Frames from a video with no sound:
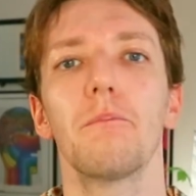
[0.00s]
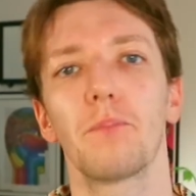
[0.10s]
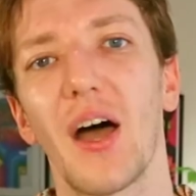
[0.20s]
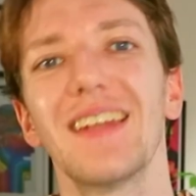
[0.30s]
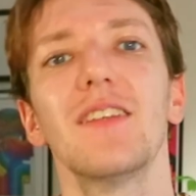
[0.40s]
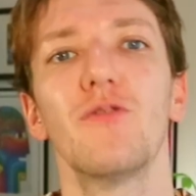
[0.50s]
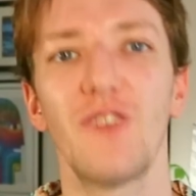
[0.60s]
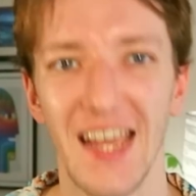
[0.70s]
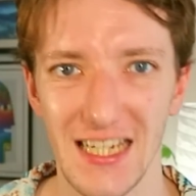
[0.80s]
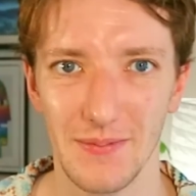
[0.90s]
but an
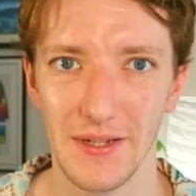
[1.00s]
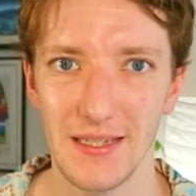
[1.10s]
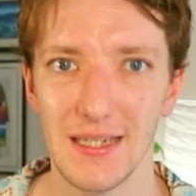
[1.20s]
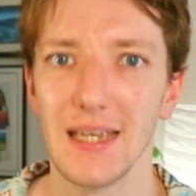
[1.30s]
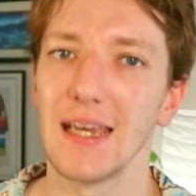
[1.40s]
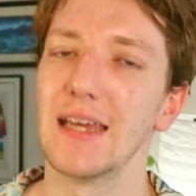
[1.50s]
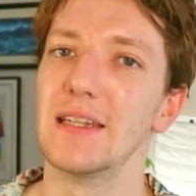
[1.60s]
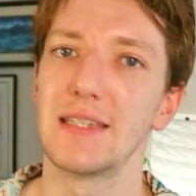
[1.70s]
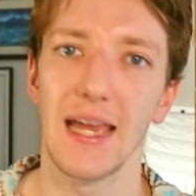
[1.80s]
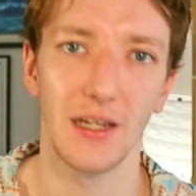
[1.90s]
investment
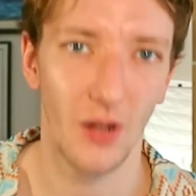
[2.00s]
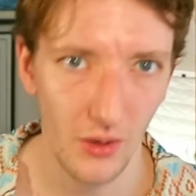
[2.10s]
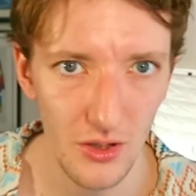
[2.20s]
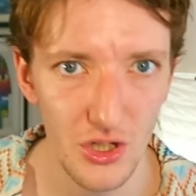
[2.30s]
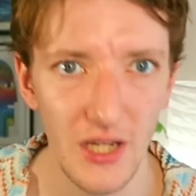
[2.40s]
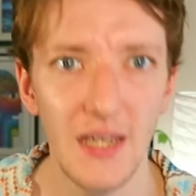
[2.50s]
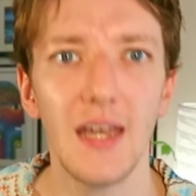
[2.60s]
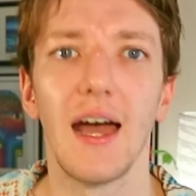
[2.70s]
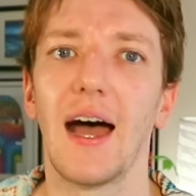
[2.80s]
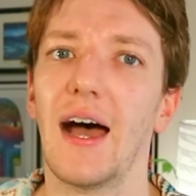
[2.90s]
in technology
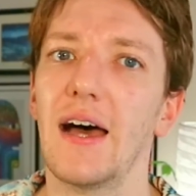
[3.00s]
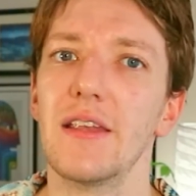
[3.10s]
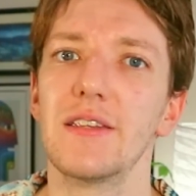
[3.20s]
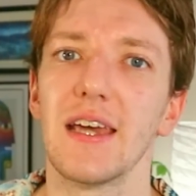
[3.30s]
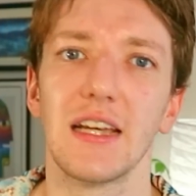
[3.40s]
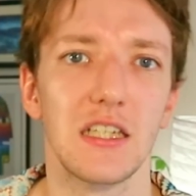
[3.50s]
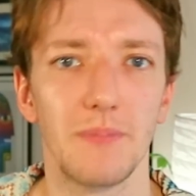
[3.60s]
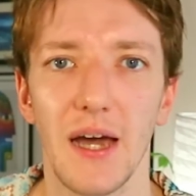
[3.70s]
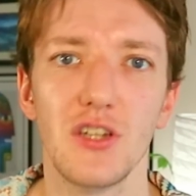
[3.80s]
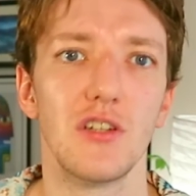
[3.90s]
and
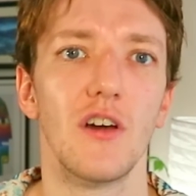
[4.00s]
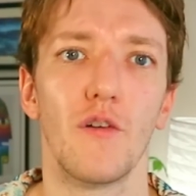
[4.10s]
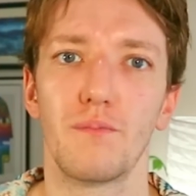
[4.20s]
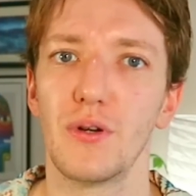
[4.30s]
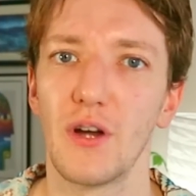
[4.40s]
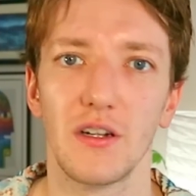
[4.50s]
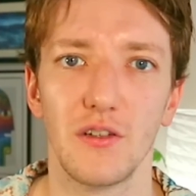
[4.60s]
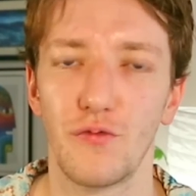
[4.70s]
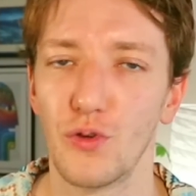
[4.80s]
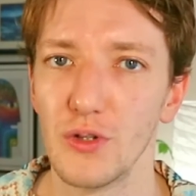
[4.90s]
expansion of
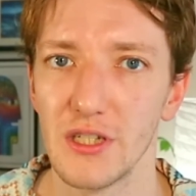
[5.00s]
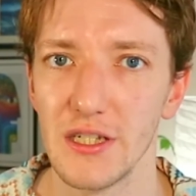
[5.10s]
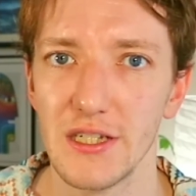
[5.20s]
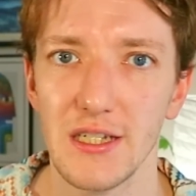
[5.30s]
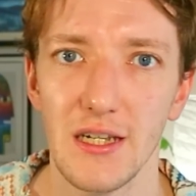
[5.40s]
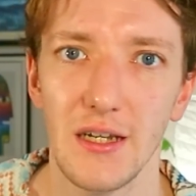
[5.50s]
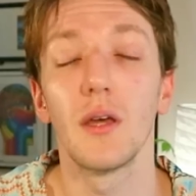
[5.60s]
productive forces.